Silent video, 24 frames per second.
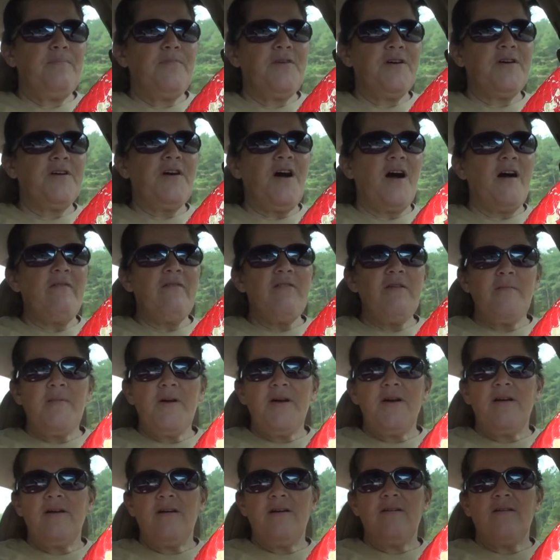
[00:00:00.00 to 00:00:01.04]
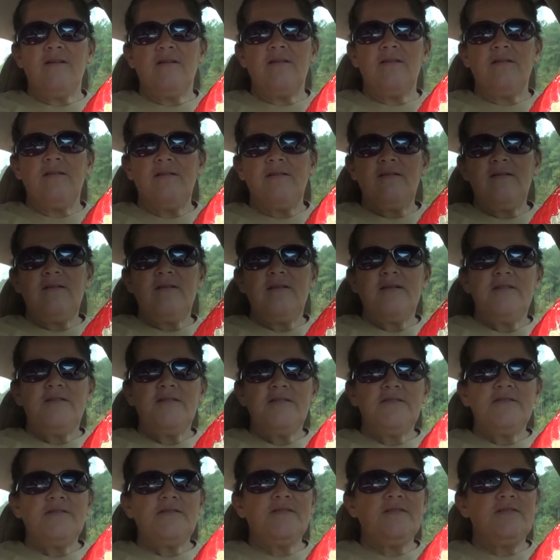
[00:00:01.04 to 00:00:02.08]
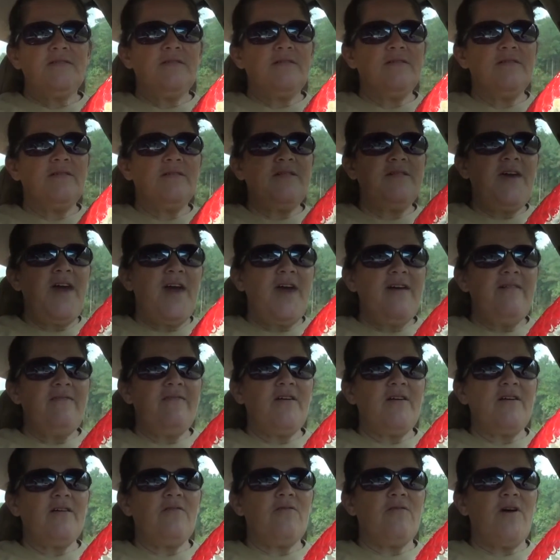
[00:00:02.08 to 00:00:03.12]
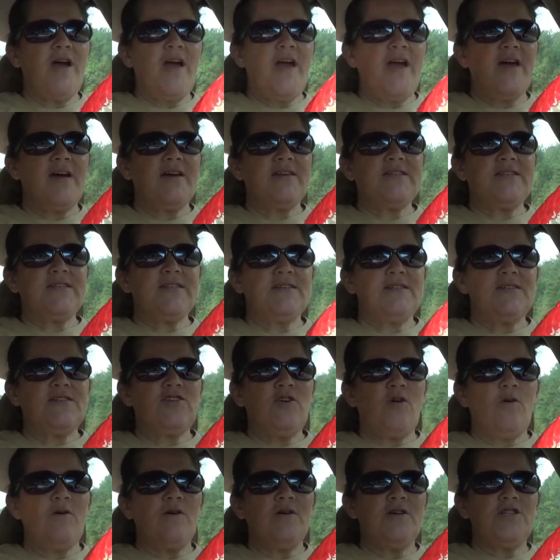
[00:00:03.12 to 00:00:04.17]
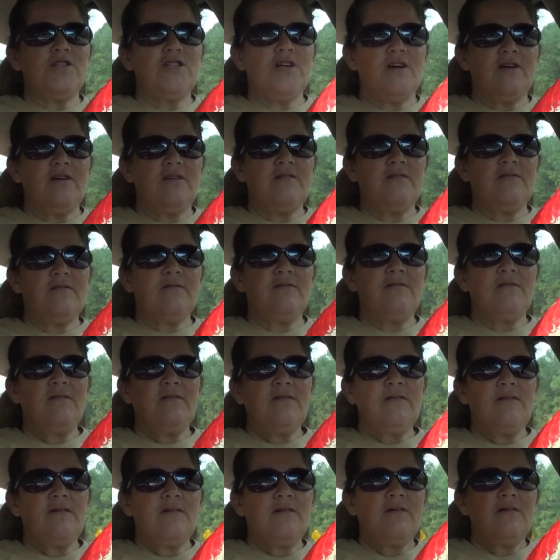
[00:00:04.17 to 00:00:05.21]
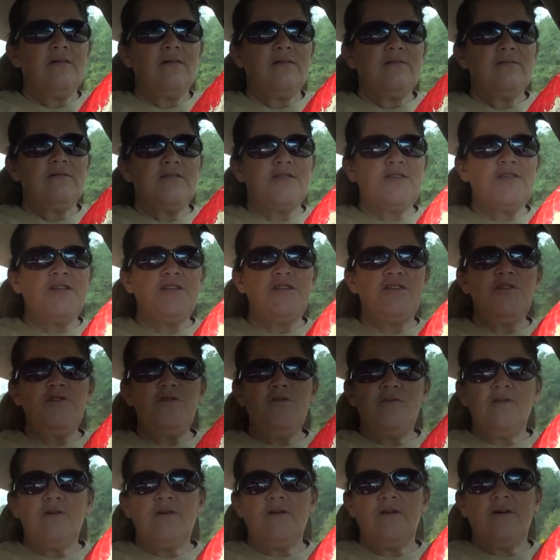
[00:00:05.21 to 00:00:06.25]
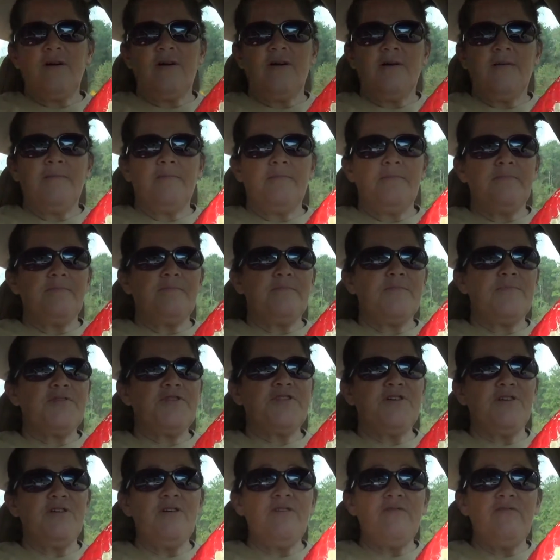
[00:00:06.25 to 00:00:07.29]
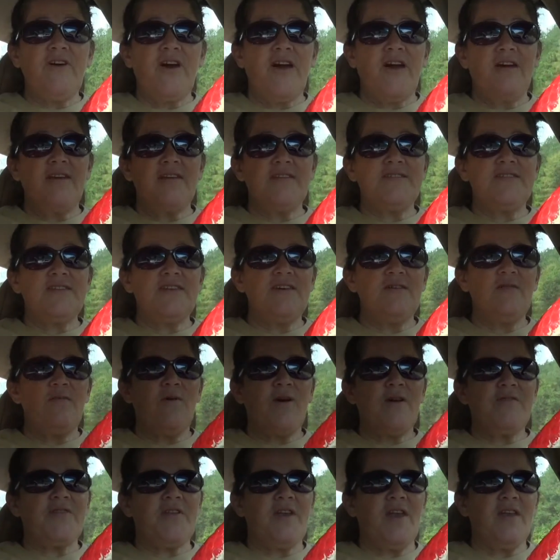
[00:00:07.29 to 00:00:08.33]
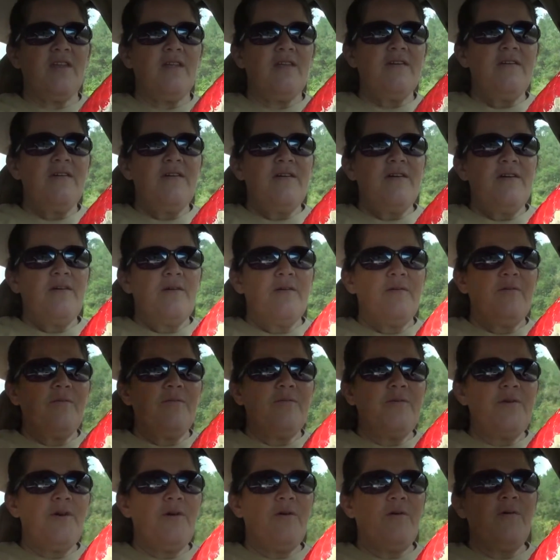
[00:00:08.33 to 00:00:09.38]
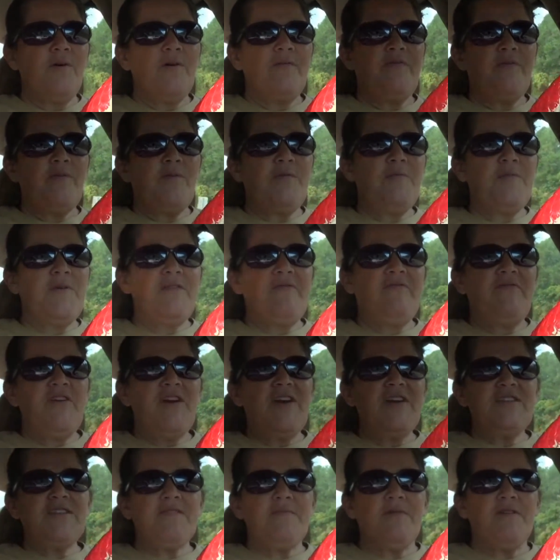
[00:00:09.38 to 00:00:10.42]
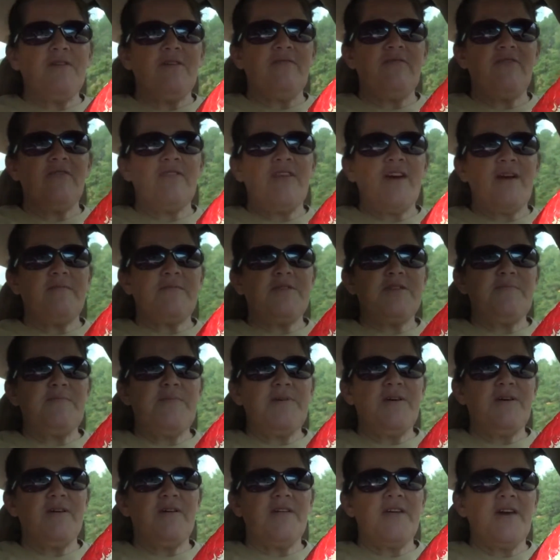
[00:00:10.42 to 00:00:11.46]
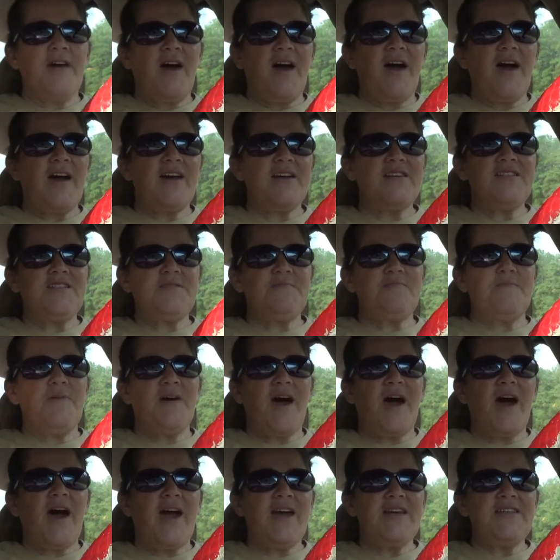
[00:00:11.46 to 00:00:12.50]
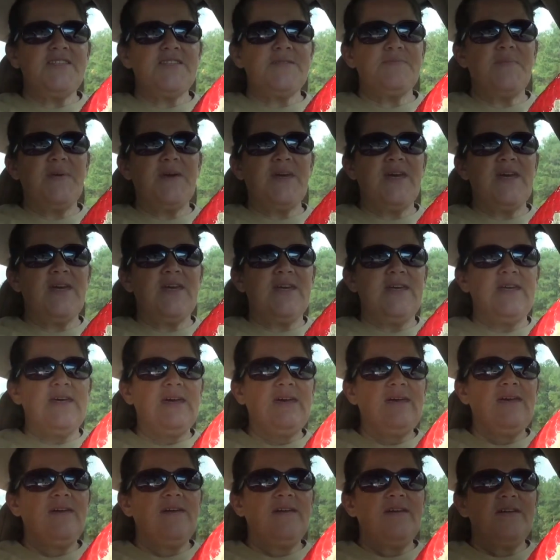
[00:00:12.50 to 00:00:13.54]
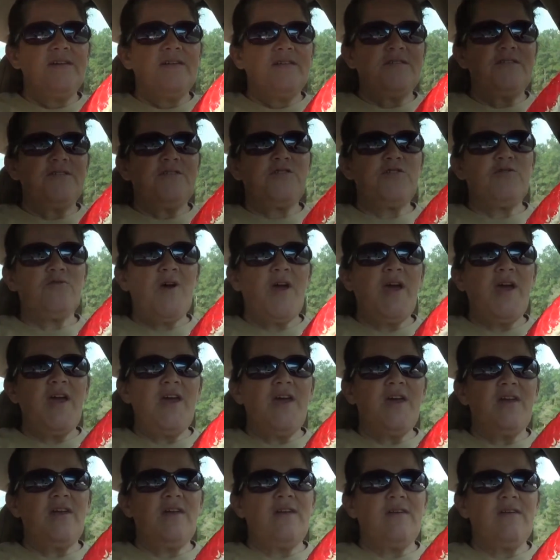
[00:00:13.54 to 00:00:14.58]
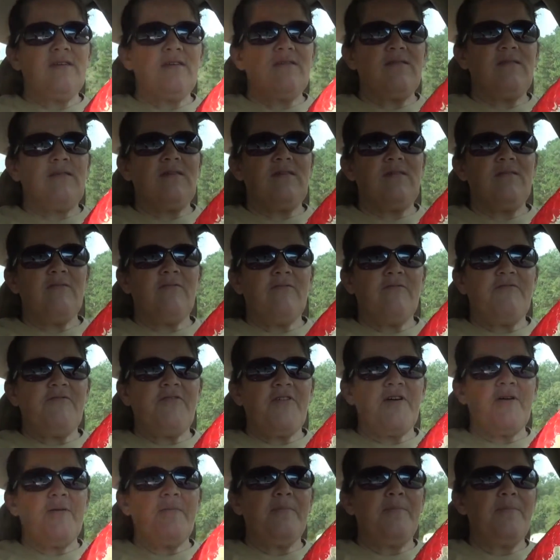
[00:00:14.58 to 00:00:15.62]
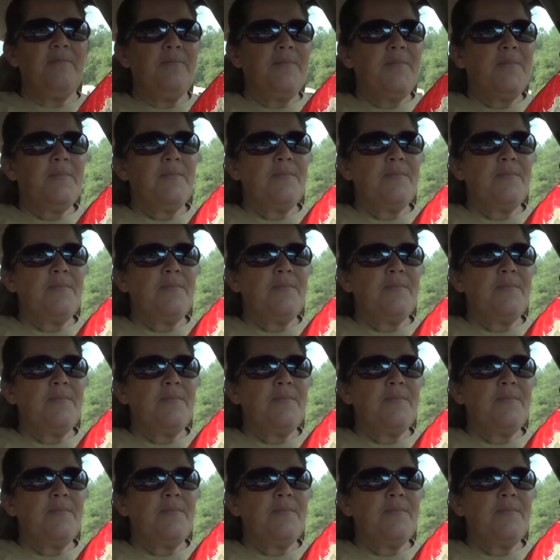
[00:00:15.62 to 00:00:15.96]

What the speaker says: the government gave a grant to Georgia to do a survey to see what if it would be feasible for them to build a high-speed train from